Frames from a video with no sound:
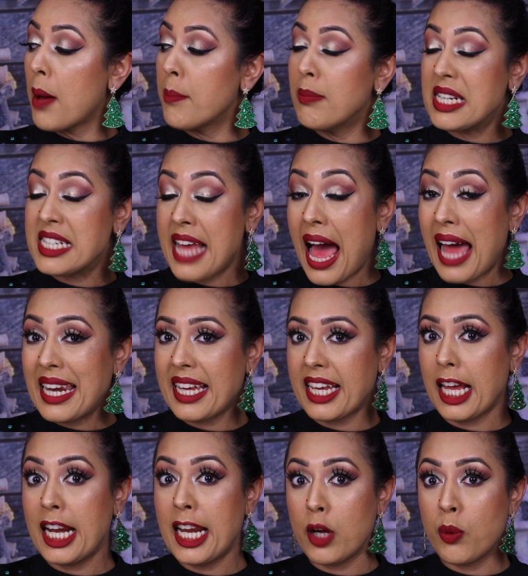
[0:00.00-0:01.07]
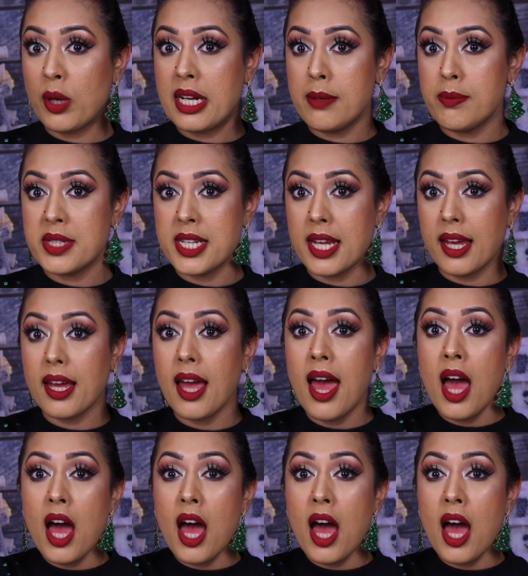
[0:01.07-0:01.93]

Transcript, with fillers: metallic liquid lipstick.